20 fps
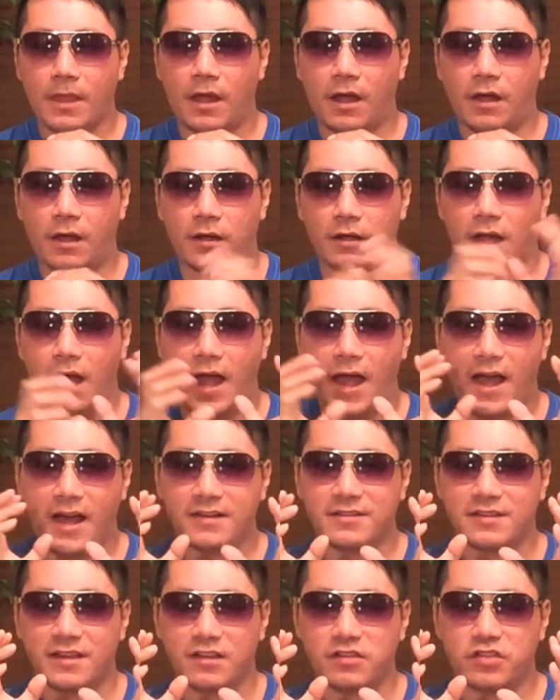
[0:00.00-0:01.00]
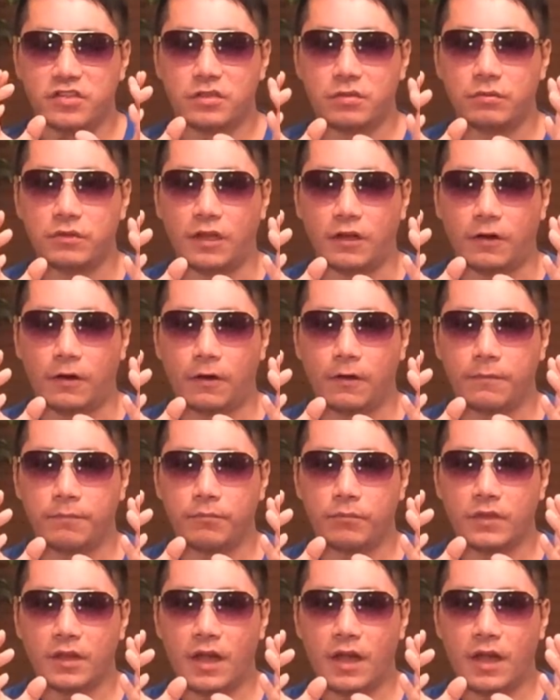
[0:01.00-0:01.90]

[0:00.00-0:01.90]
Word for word: uh, access to their